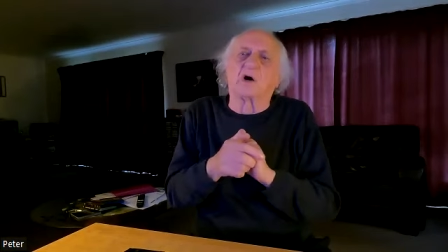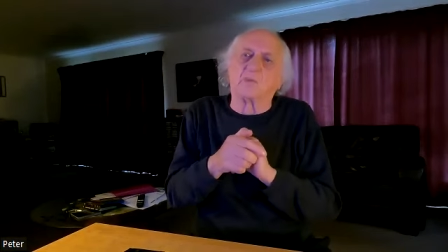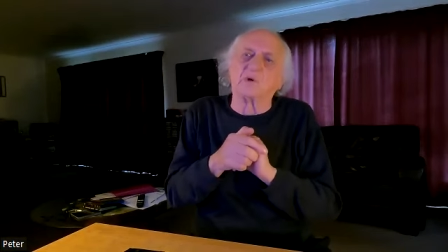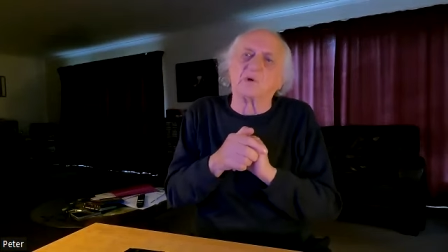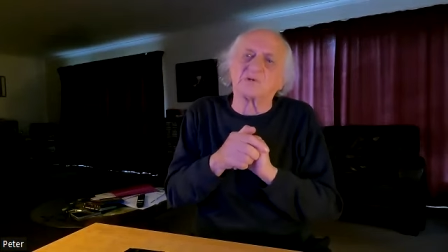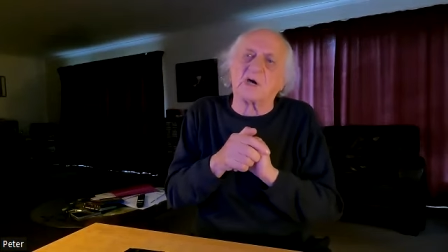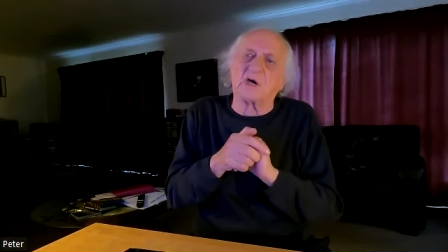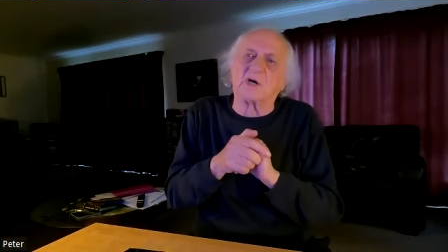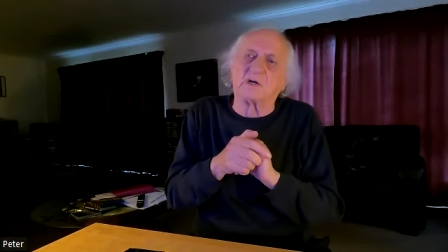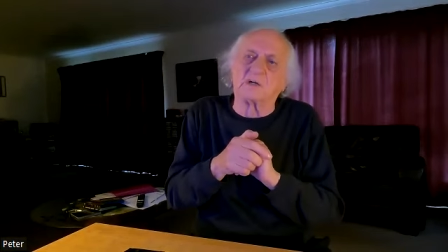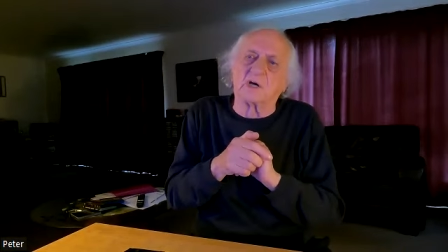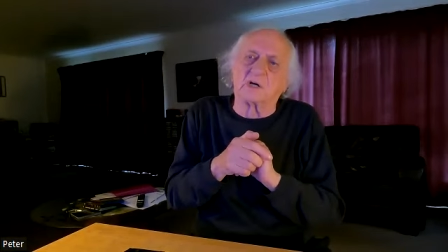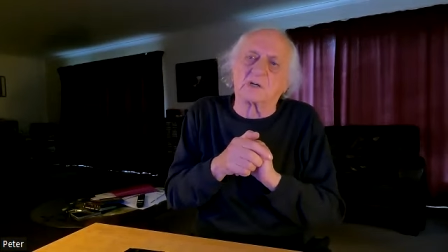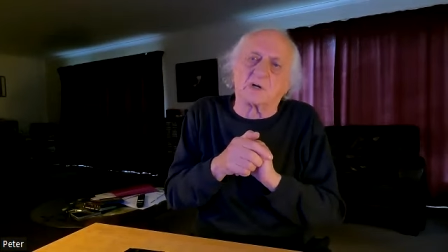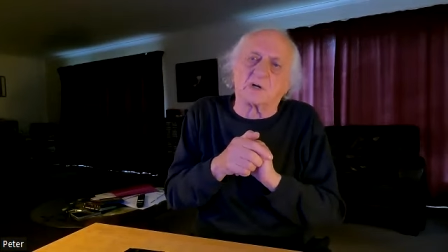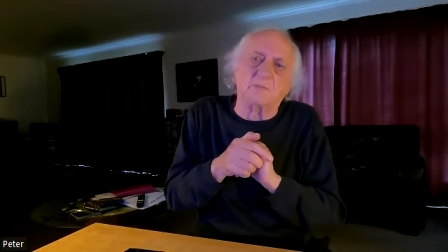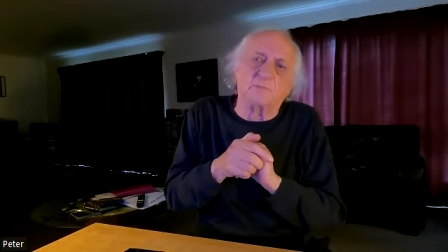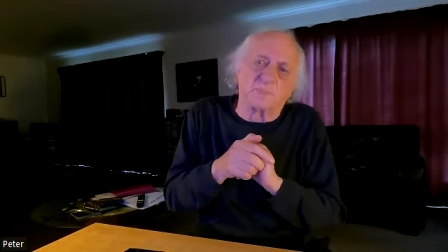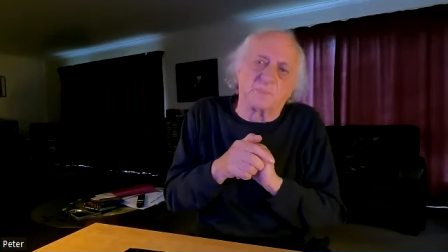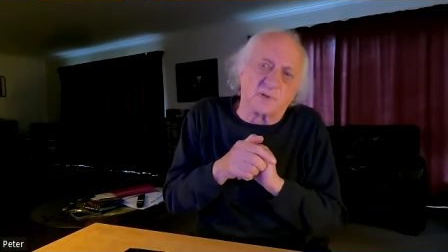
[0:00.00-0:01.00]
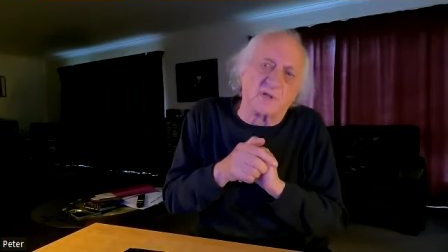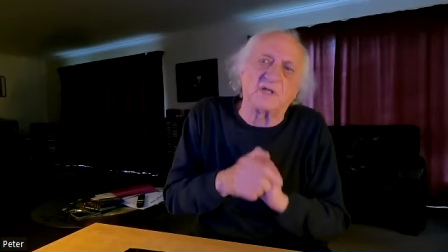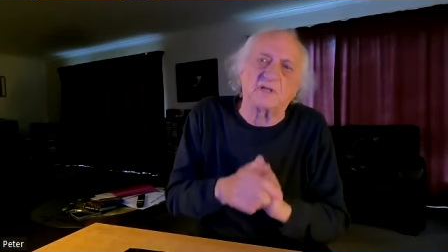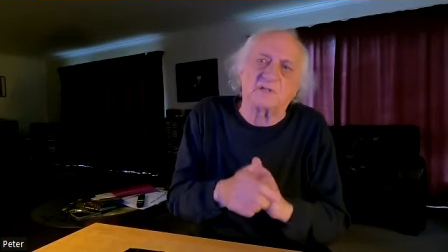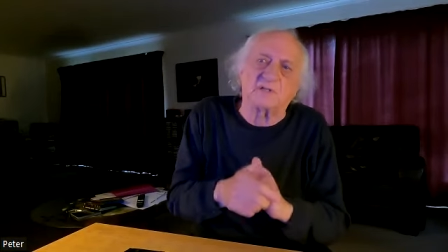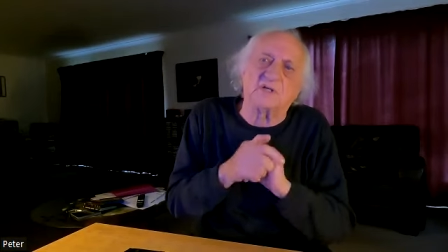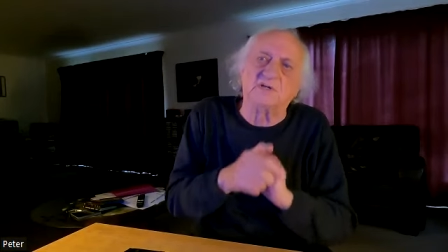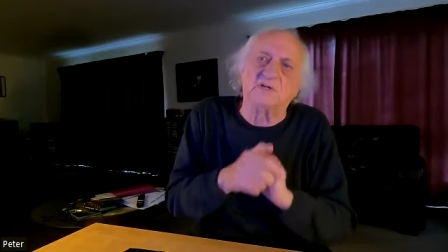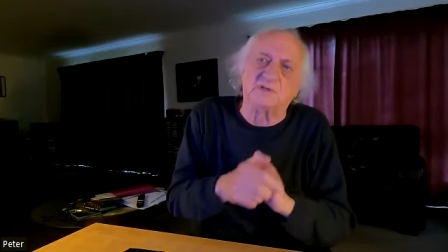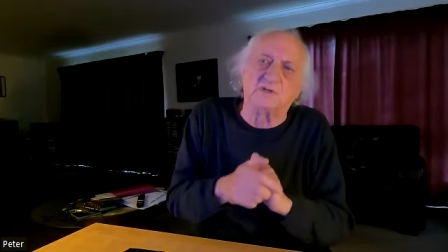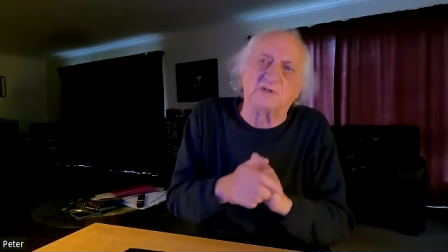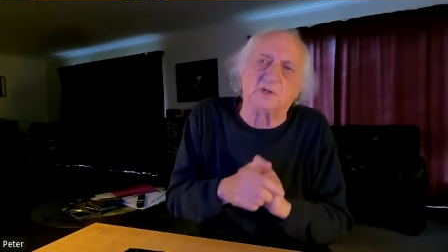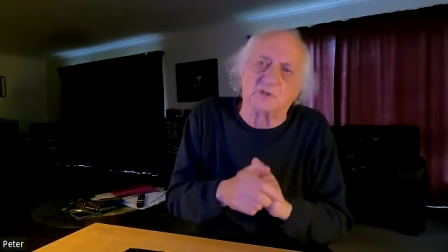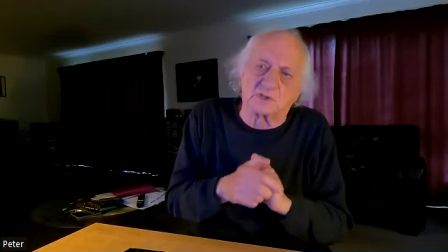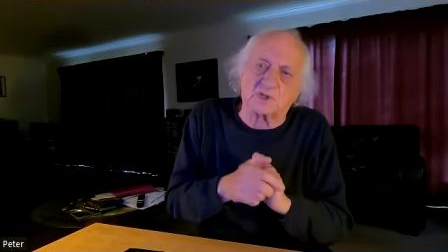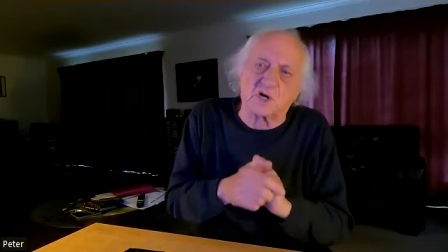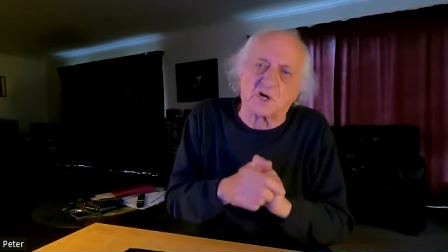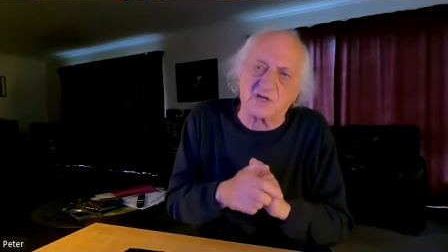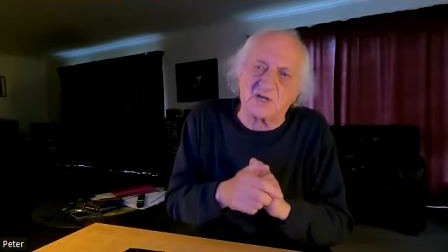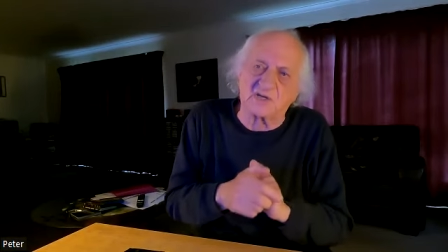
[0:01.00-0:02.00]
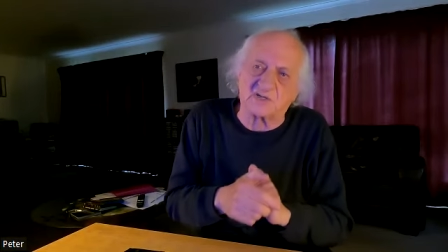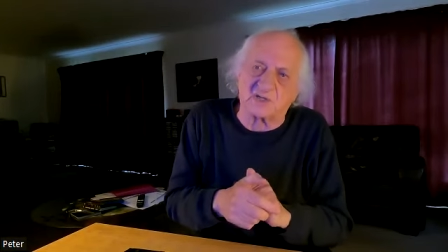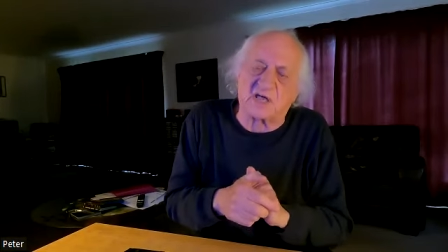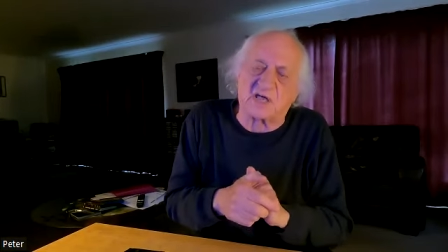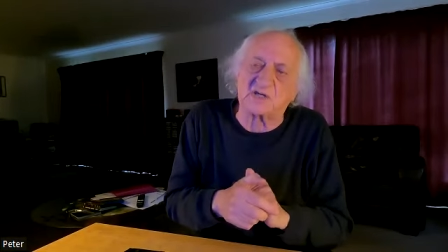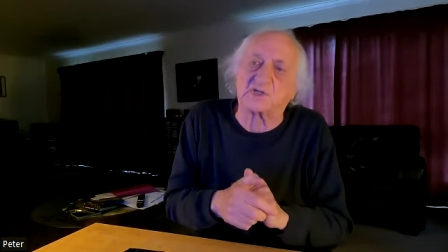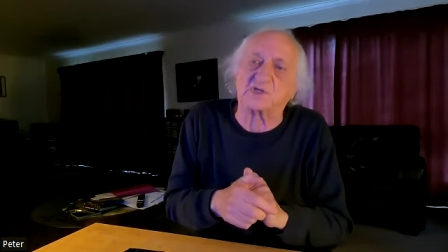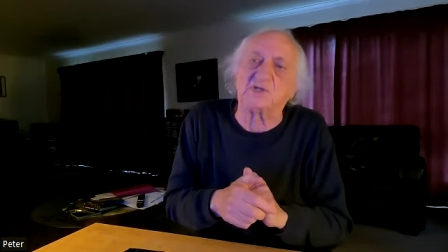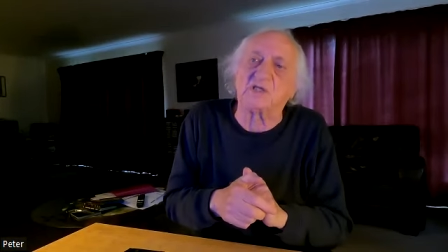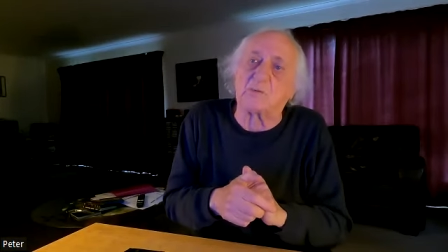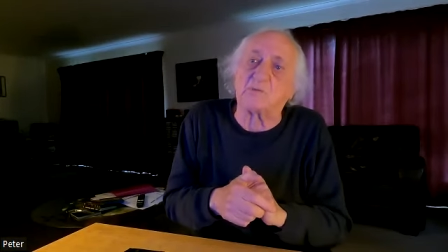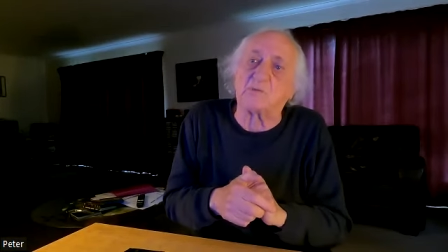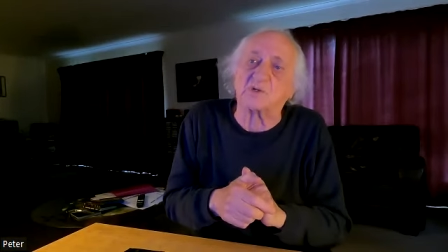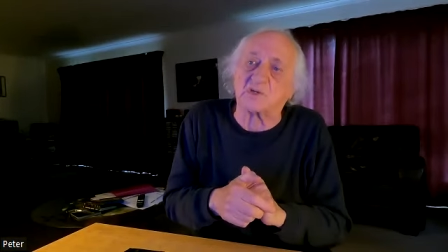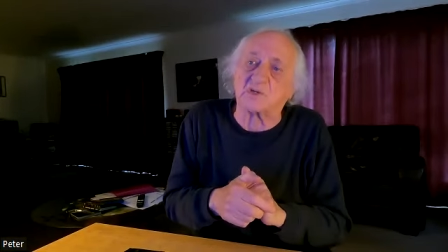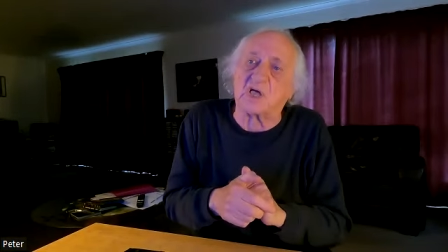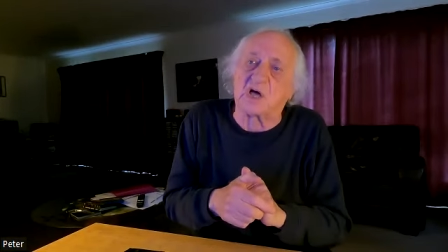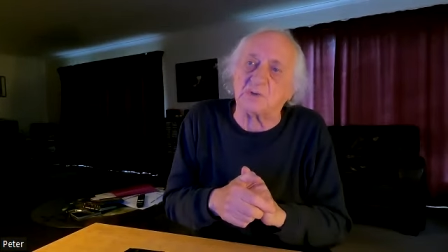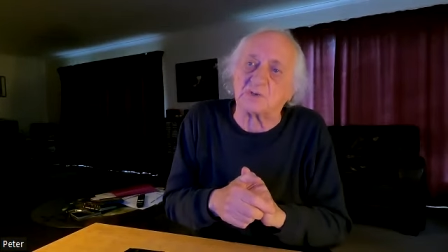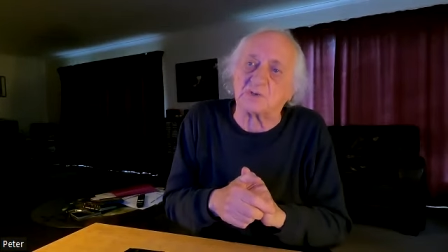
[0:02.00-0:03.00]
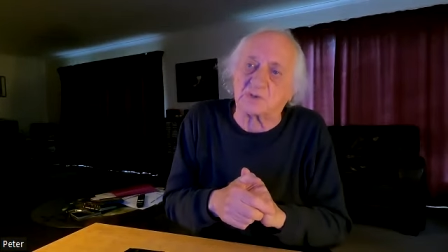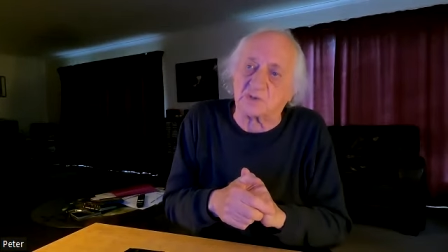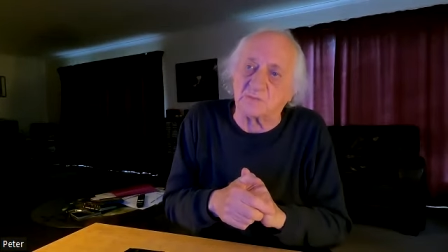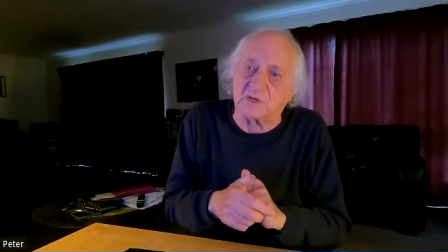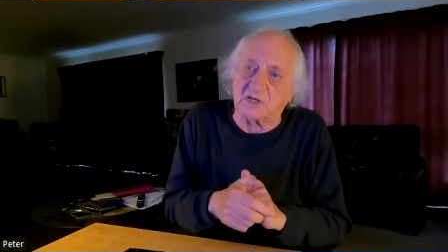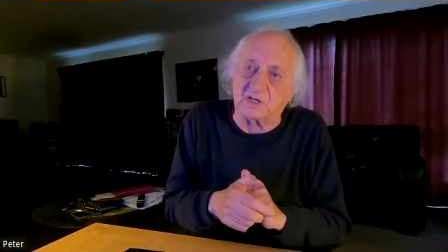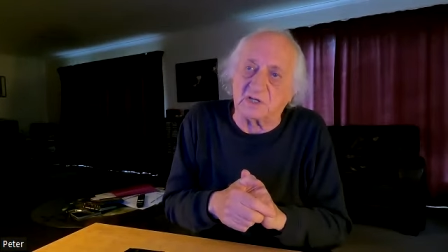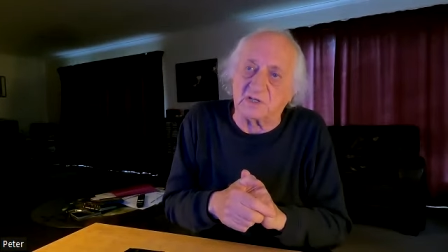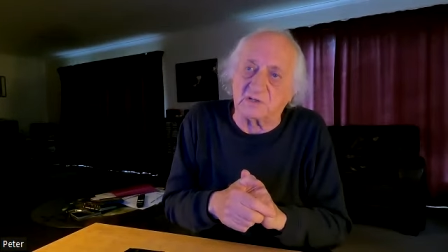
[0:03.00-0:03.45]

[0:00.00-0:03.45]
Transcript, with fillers: a, a completely new translation that was loaned to me,